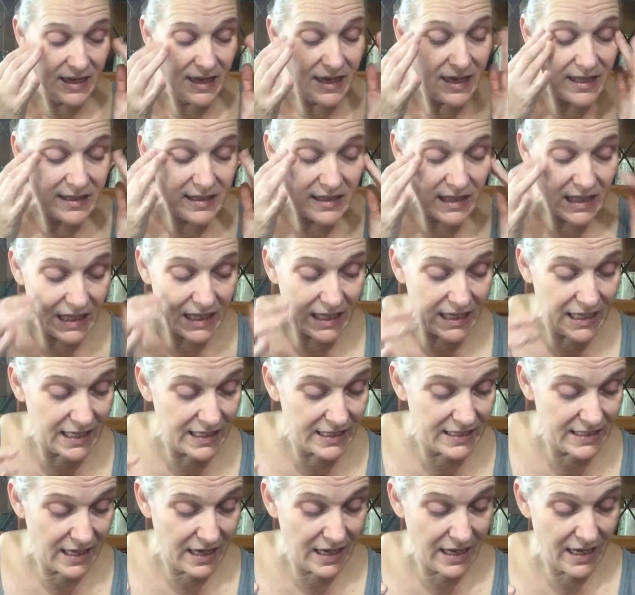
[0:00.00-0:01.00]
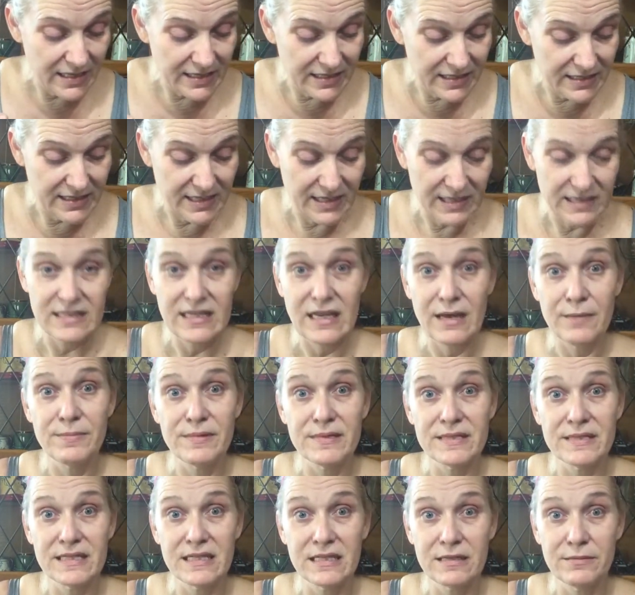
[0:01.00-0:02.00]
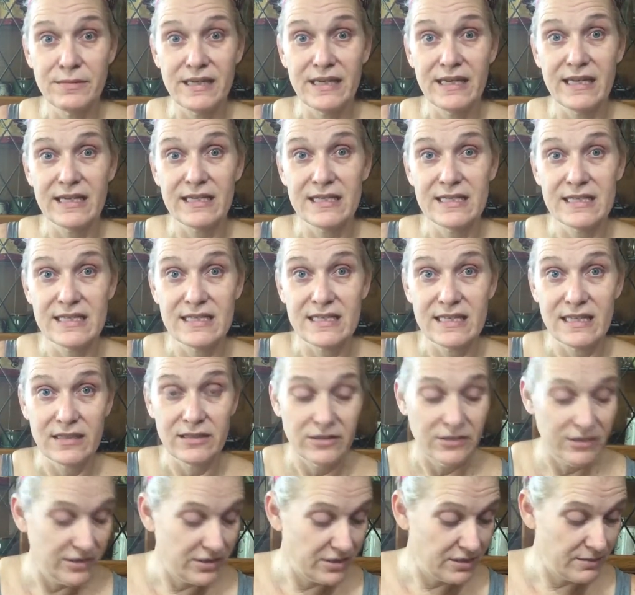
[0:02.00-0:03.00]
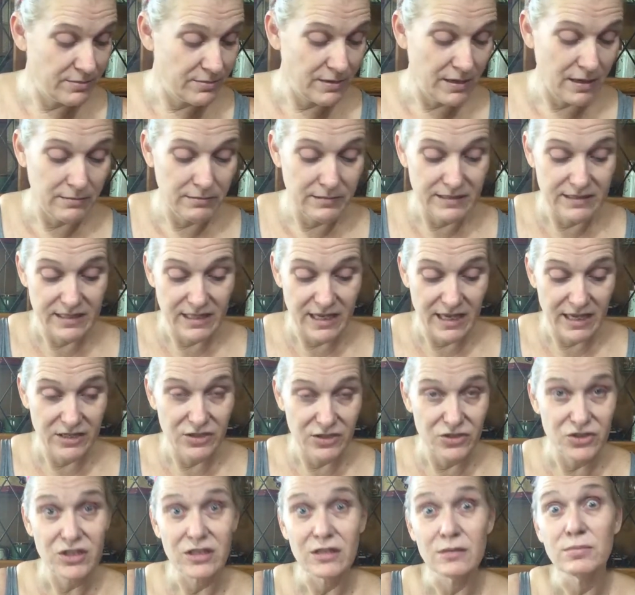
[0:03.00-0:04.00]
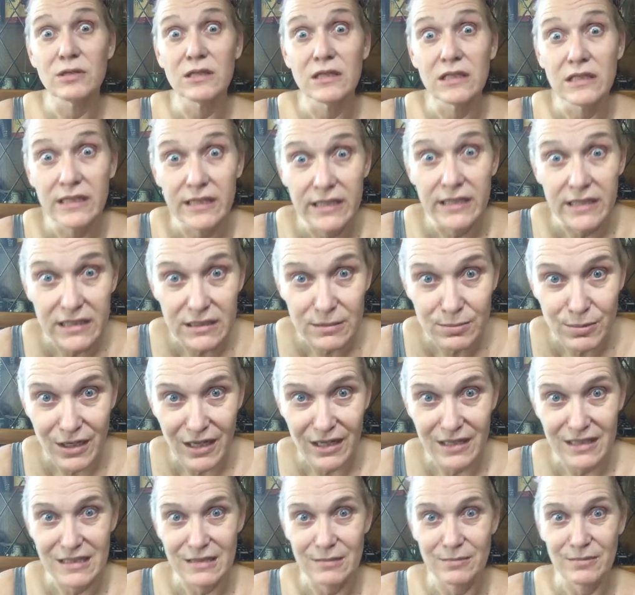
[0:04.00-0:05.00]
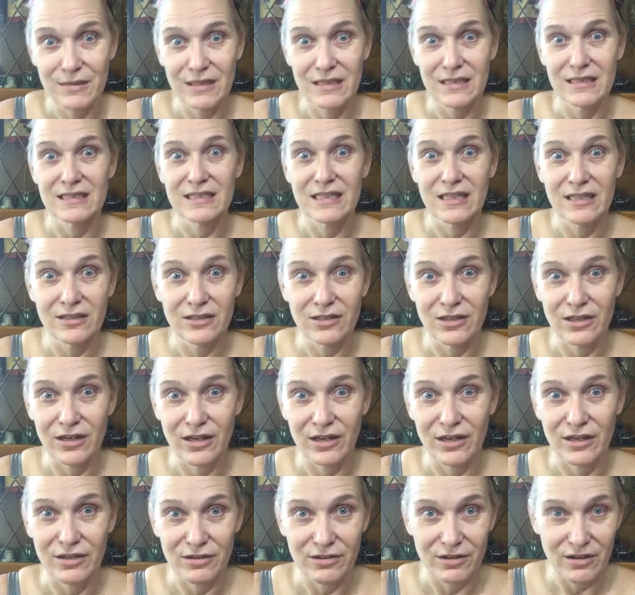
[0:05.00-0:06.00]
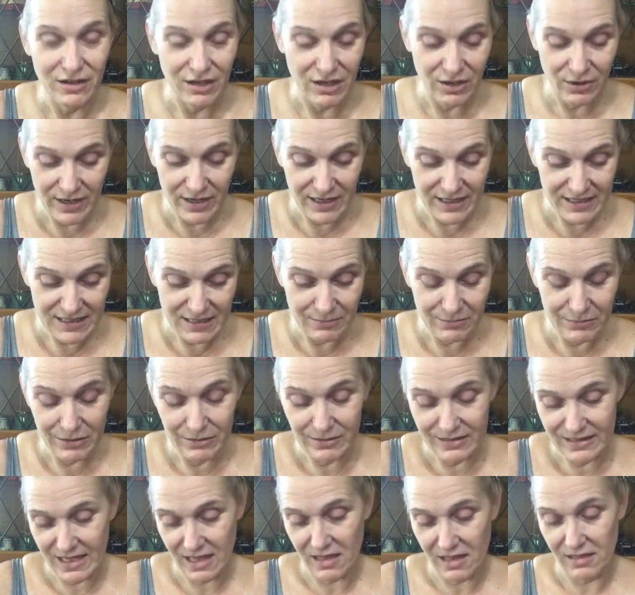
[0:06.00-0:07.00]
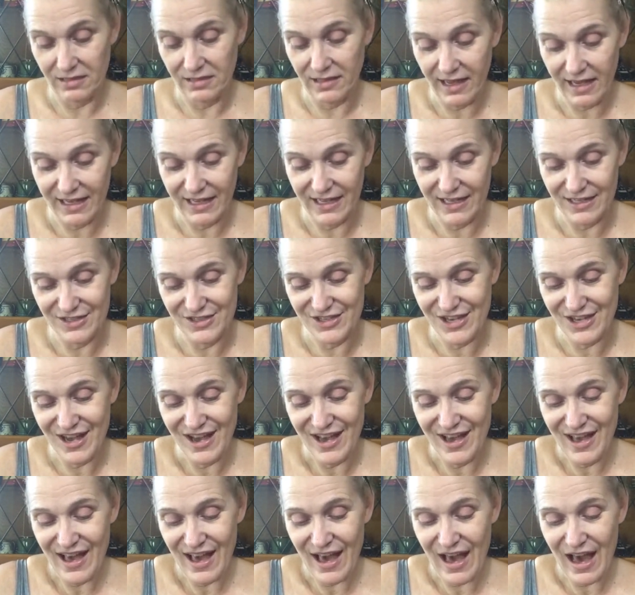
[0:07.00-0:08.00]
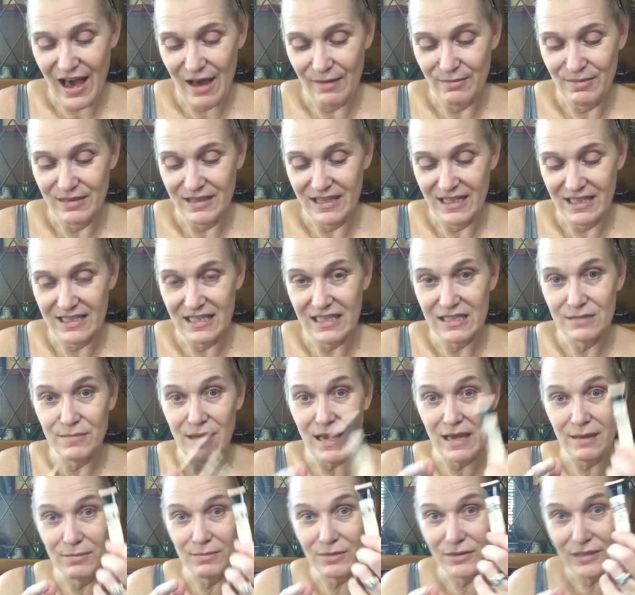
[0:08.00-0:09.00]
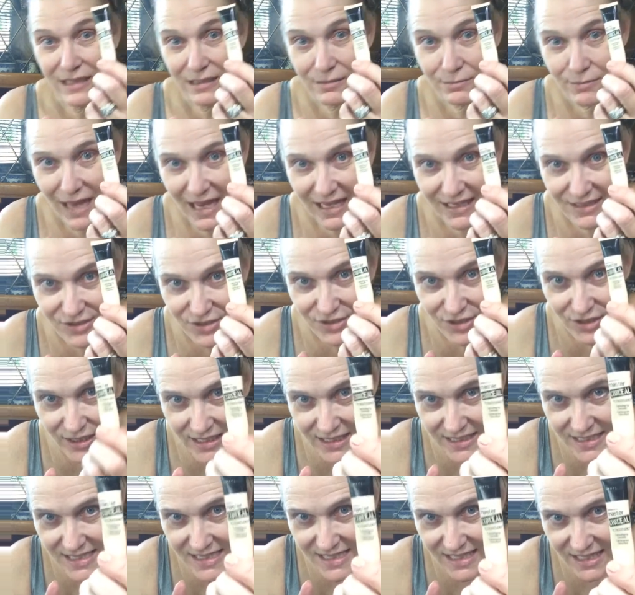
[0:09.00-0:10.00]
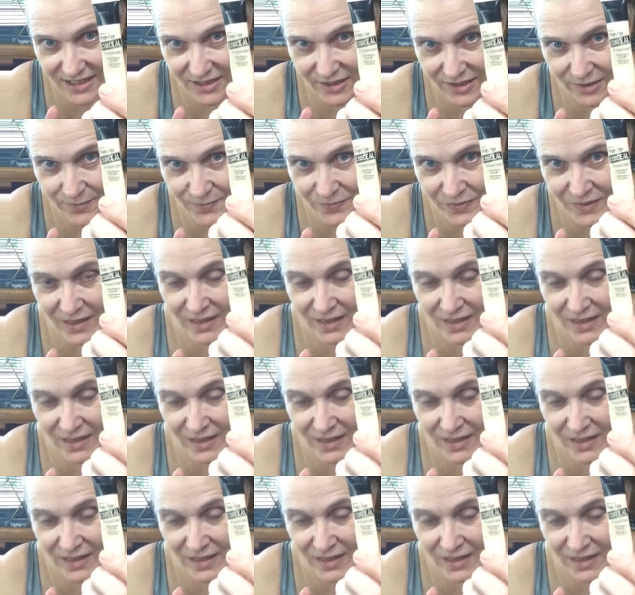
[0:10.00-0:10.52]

And then the next step is going to be concealer. And you're probably saying, Jill, please put on some concealer. You're going somewhere with that luggage. But this is Maybelline Master Conceal.